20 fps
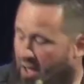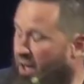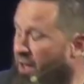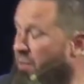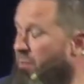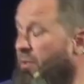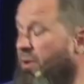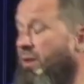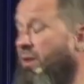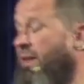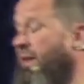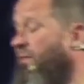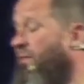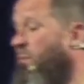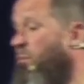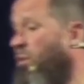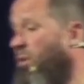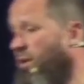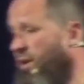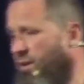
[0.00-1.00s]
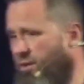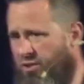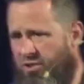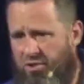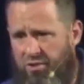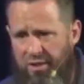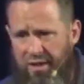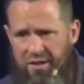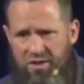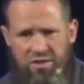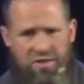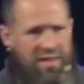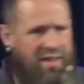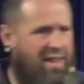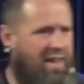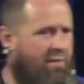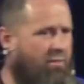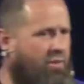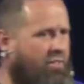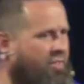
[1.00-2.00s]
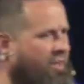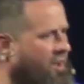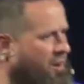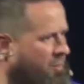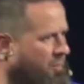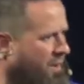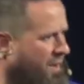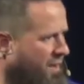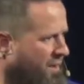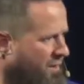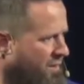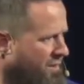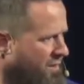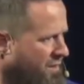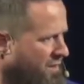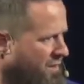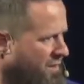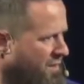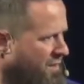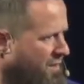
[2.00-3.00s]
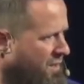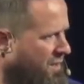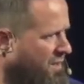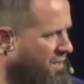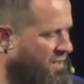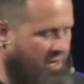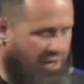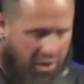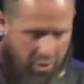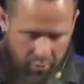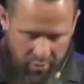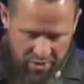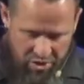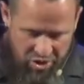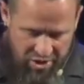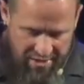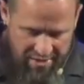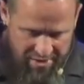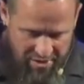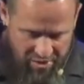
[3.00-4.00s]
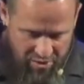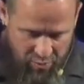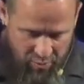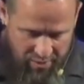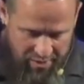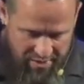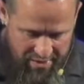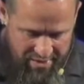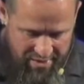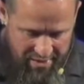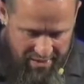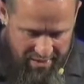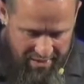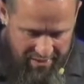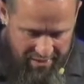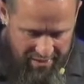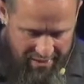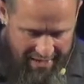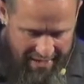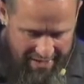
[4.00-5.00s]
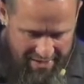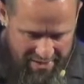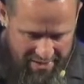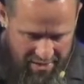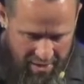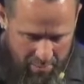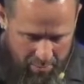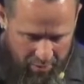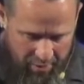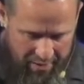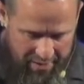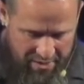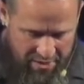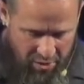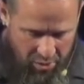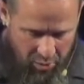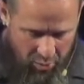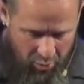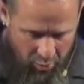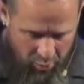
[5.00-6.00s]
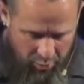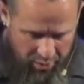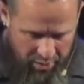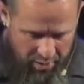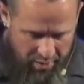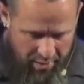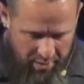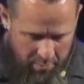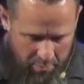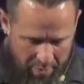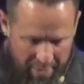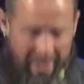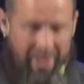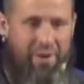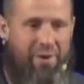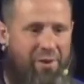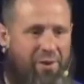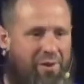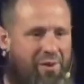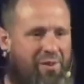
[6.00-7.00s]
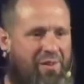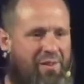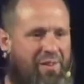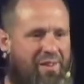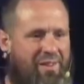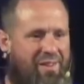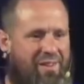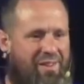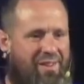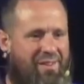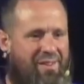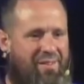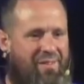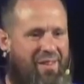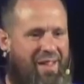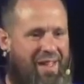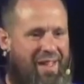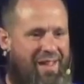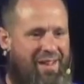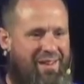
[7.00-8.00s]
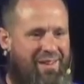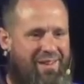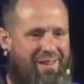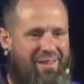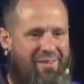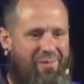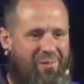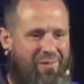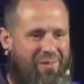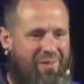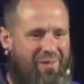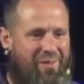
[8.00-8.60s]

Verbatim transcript: an, unbelievable illustration I never thought about. You know, when Jesus was uh, at the Last Supper, he told Peter that